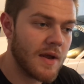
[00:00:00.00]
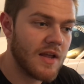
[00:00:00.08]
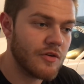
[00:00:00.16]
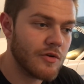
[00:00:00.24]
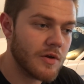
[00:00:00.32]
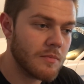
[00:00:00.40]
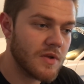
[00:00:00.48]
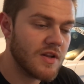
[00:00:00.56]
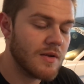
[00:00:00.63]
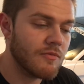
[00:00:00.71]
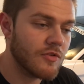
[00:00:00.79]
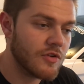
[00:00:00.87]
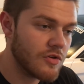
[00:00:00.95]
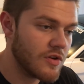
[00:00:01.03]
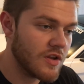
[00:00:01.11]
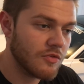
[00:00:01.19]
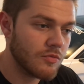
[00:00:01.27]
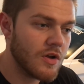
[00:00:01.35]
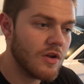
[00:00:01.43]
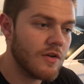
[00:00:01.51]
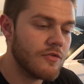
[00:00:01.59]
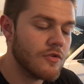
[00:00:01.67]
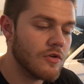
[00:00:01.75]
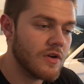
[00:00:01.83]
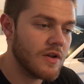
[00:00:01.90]
Highly recommend him for tuning as well.
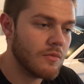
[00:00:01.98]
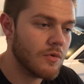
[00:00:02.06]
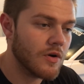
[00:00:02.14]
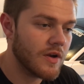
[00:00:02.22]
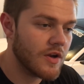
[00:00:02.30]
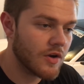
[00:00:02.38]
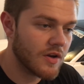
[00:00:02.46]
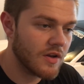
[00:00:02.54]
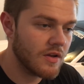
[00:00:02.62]
If you're anywhere near